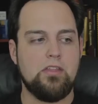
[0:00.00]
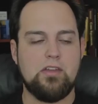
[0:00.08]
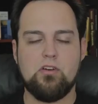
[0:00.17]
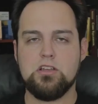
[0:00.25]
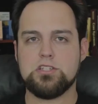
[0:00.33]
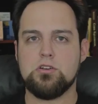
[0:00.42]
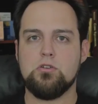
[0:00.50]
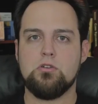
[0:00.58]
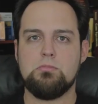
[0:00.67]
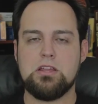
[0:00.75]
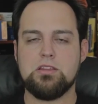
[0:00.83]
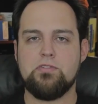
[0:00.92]
Uh, they've
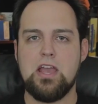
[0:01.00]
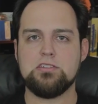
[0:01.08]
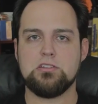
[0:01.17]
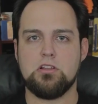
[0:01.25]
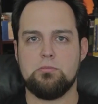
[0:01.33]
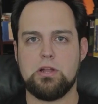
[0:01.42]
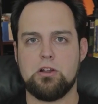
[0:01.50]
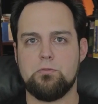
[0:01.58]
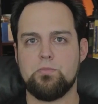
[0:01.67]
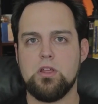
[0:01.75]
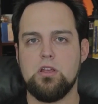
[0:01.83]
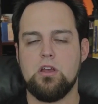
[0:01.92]
also made the fans a little bigger.